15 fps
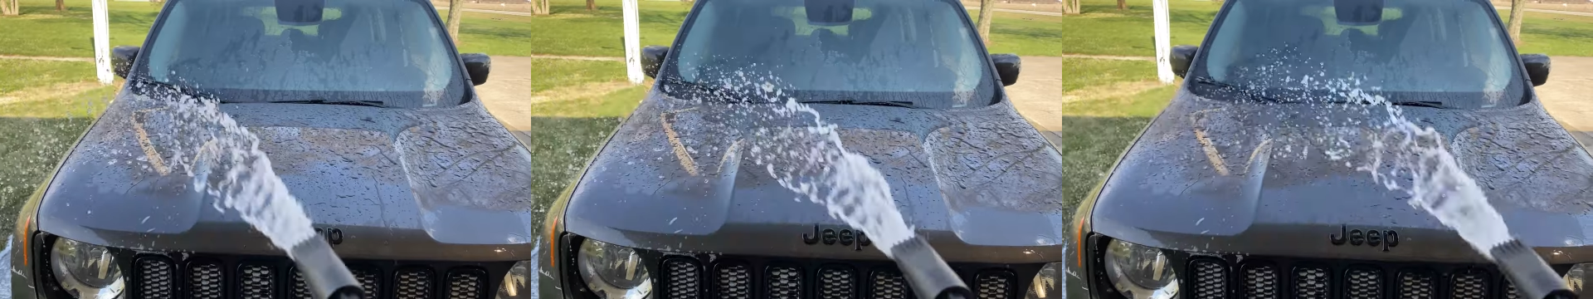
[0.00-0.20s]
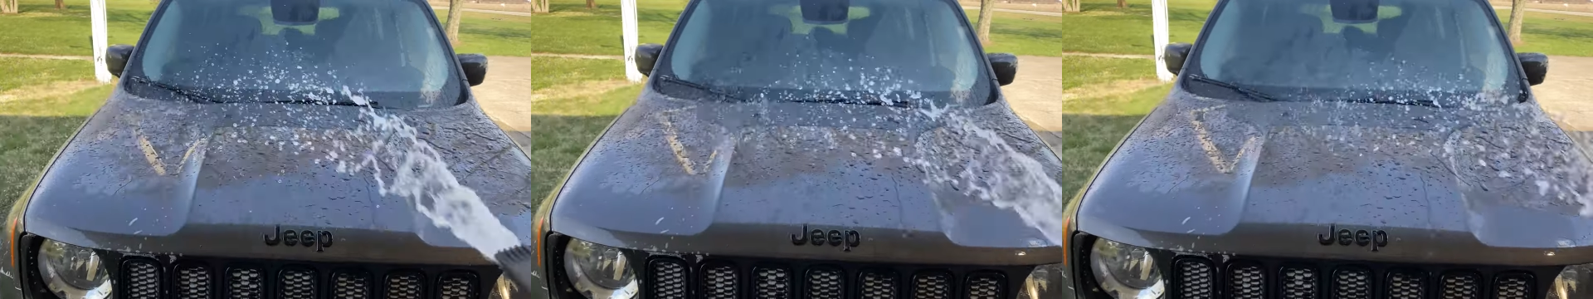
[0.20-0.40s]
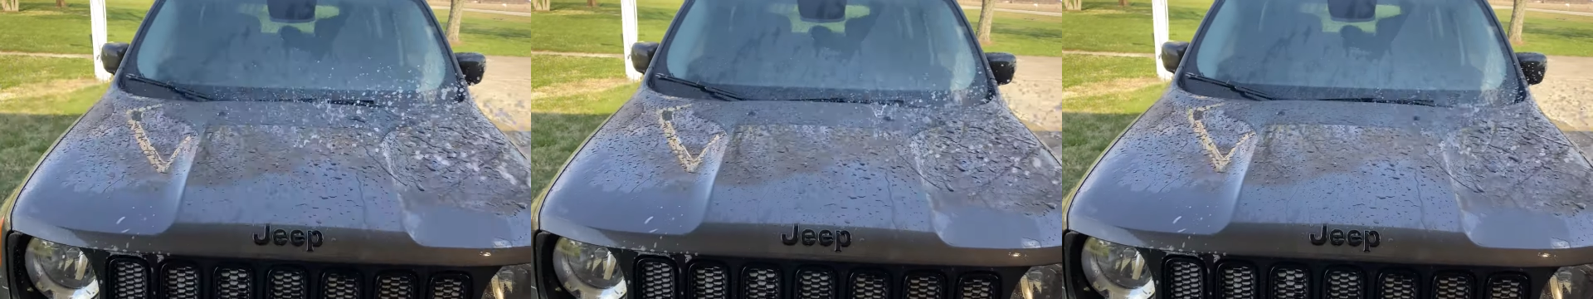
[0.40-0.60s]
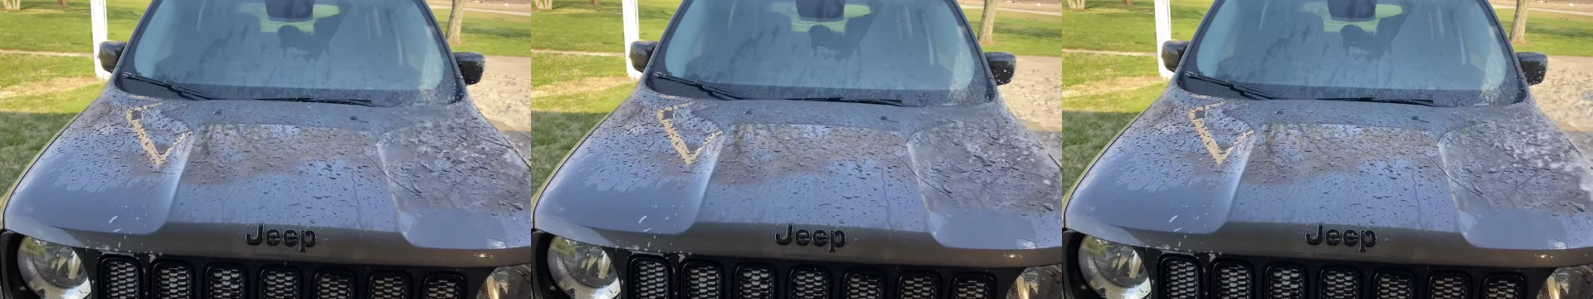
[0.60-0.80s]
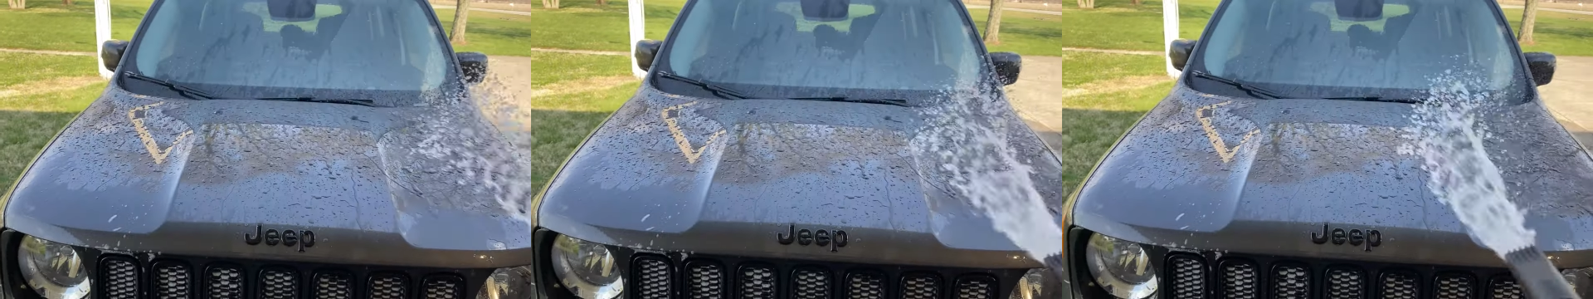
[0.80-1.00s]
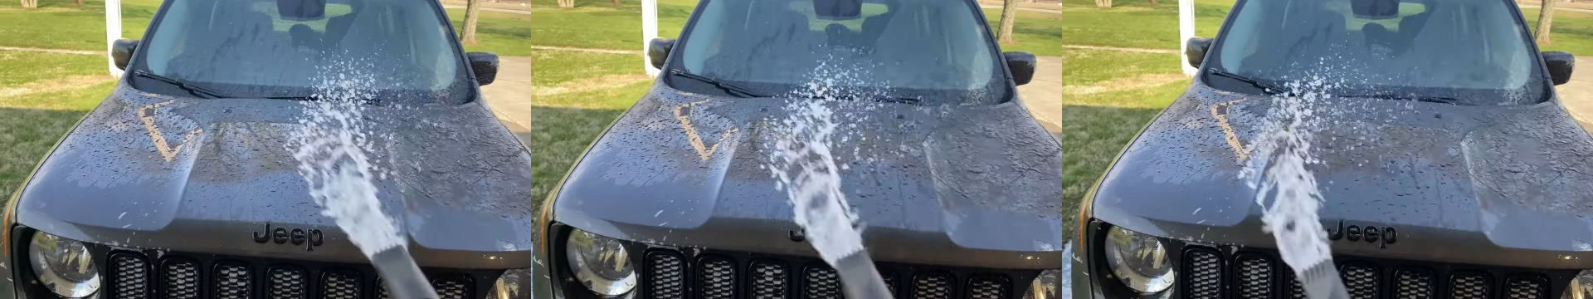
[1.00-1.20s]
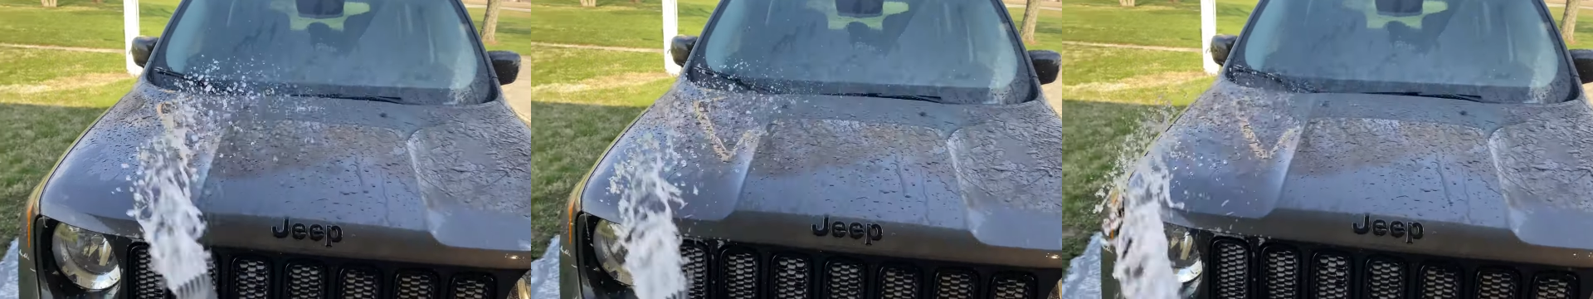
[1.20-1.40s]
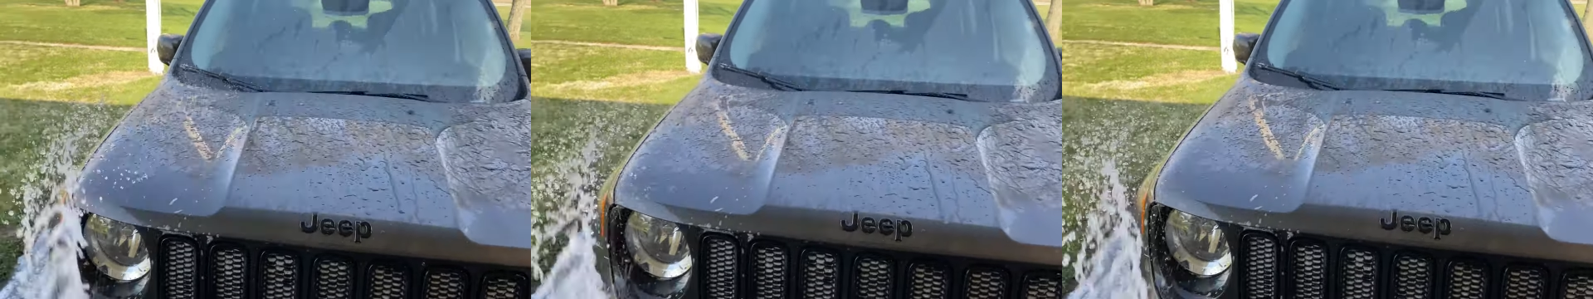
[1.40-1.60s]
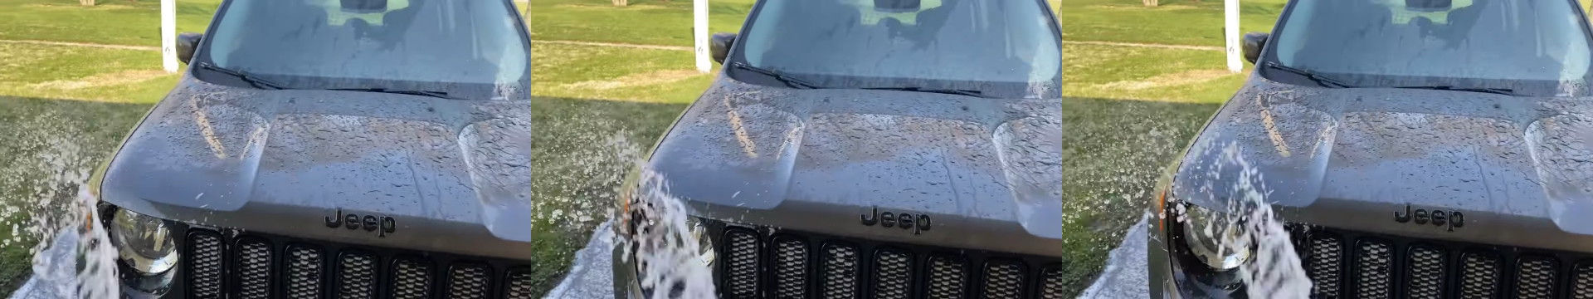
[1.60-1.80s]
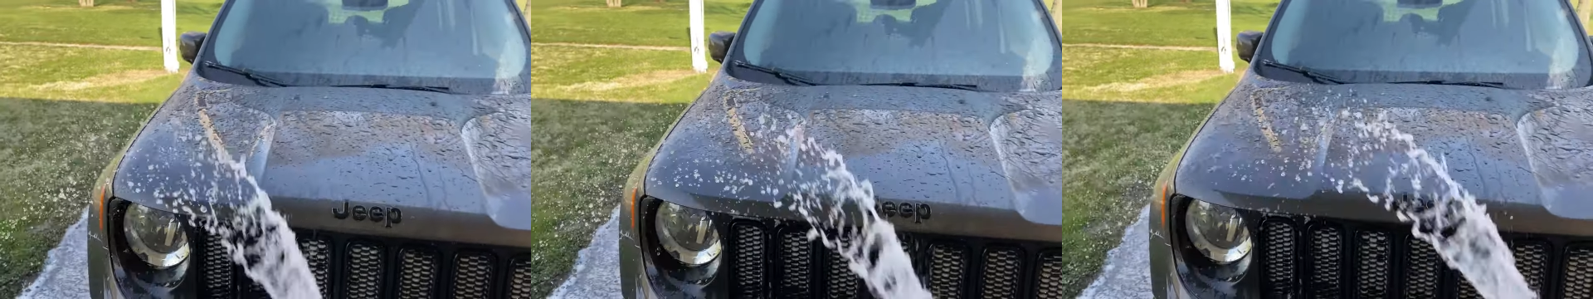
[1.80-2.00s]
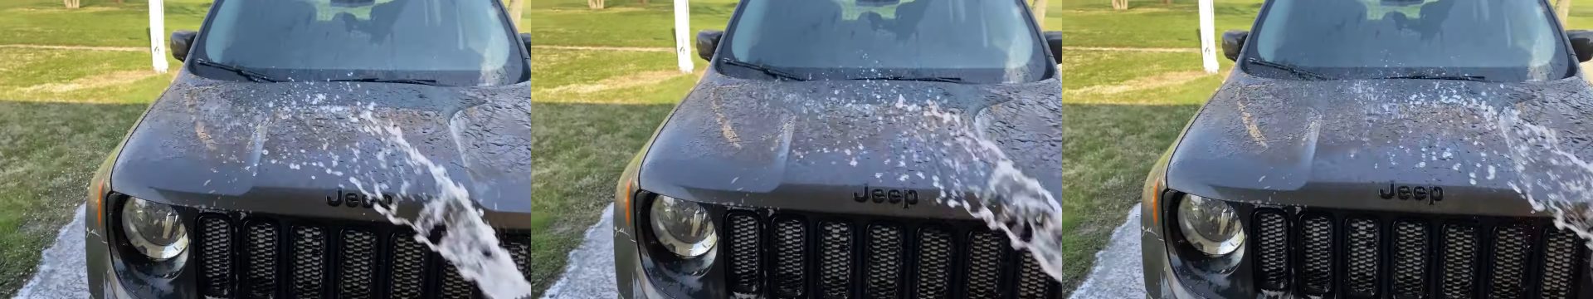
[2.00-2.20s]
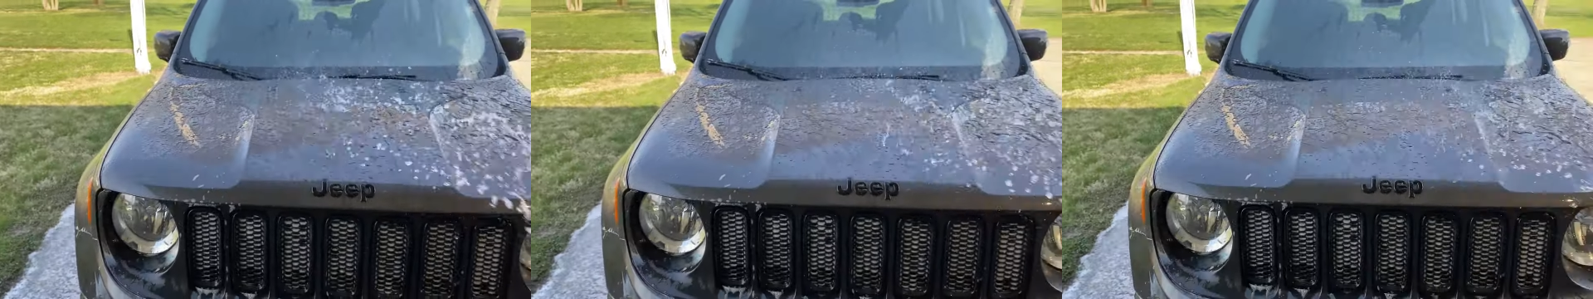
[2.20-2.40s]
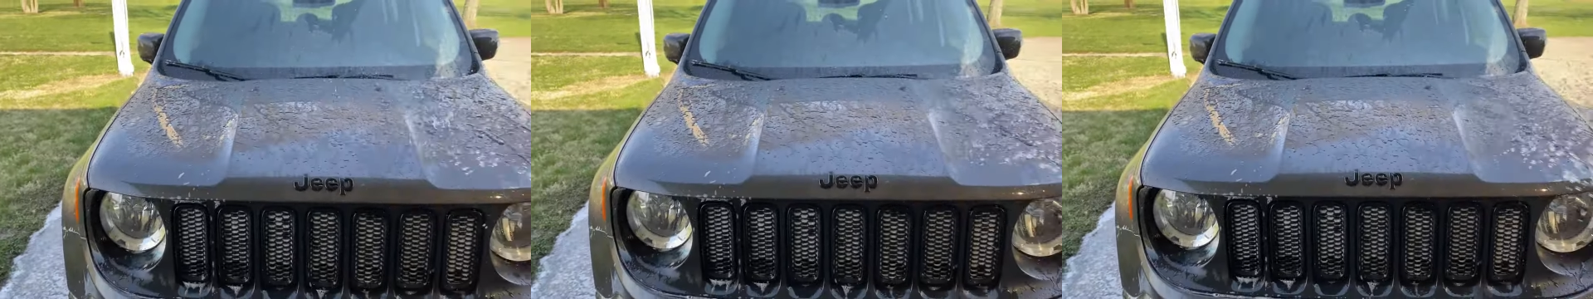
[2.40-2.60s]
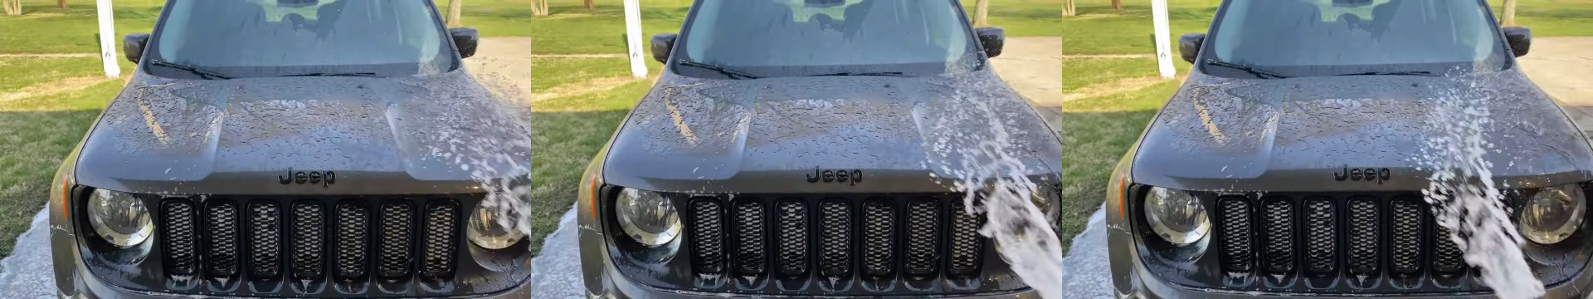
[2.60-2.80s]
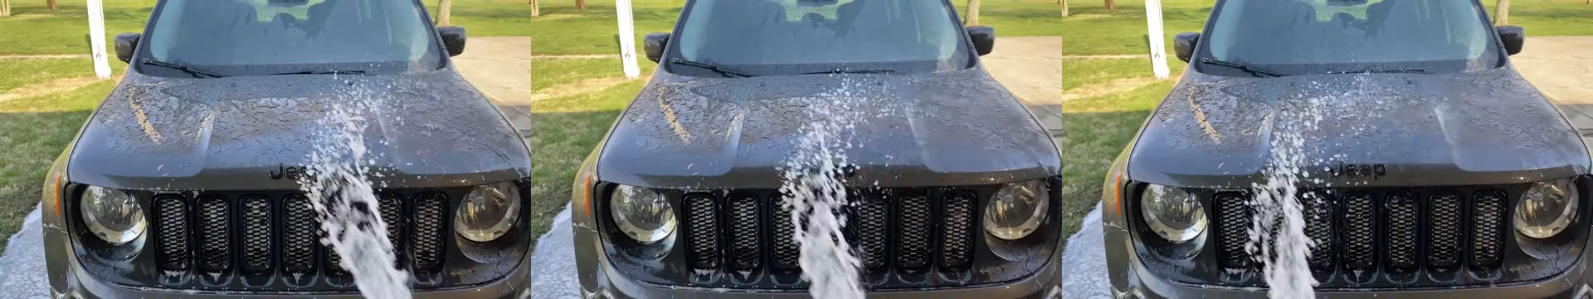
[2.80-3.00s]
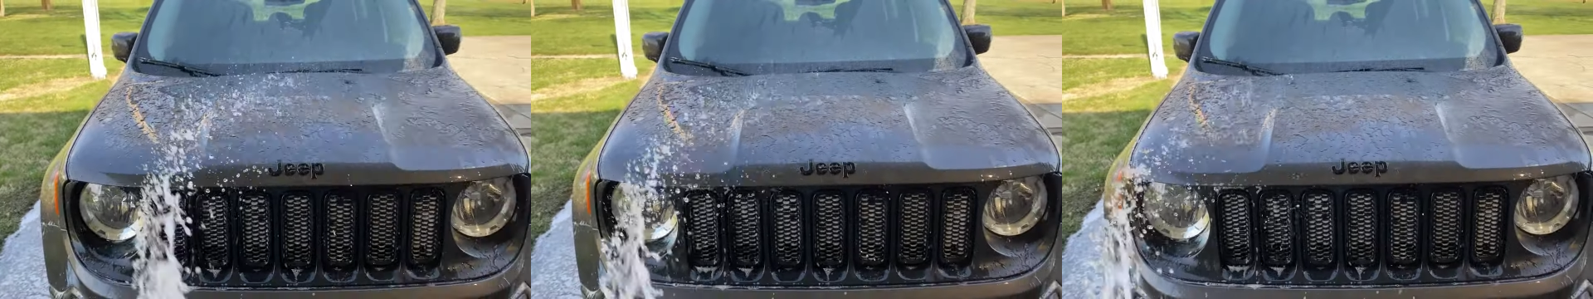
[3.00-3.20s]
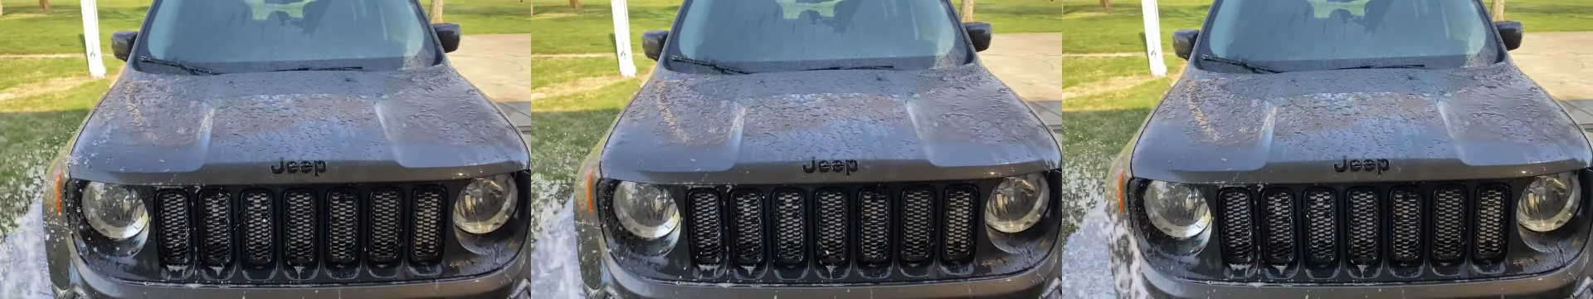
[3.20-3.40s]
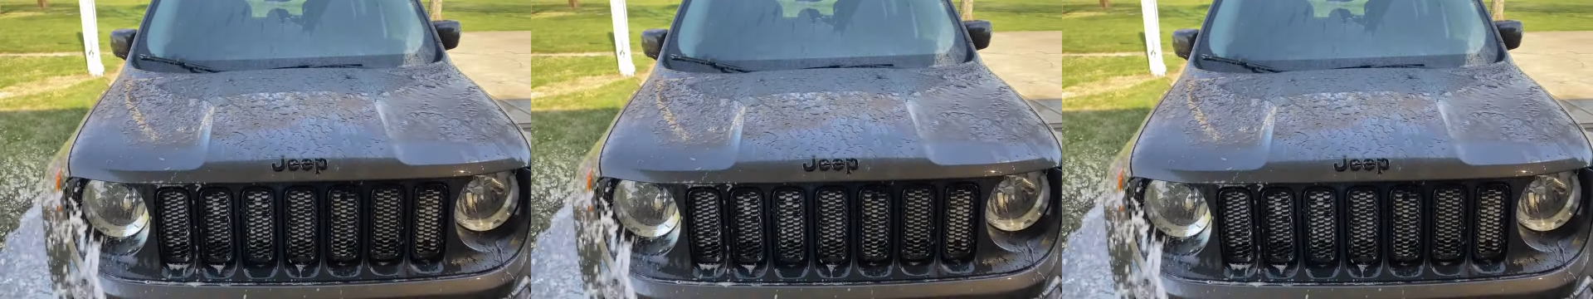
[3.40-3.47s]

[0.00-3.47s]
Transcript: [unreadable: no face in view]